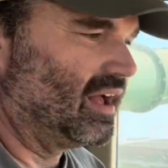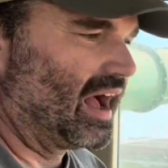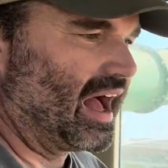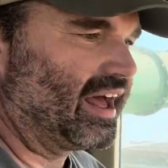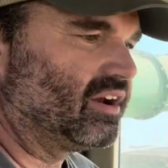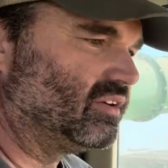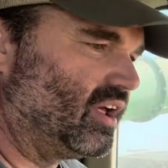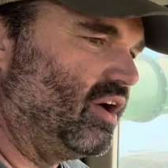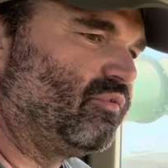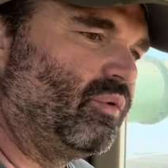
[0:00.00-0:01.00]
I don't
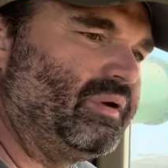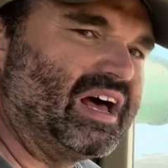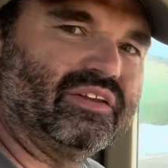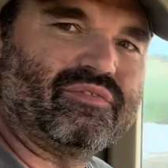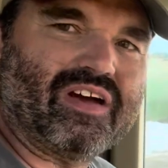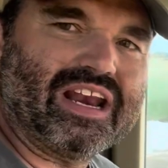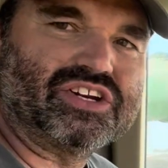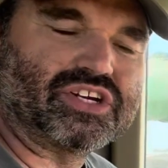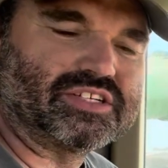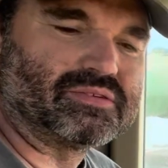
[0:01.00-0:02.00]
know if we'll be able to
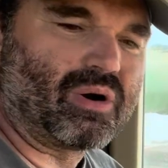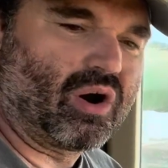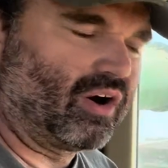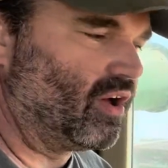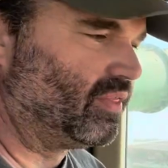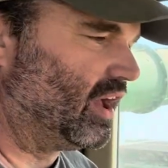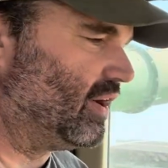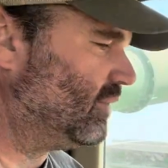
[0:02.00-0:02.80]
finish it tomorrow though.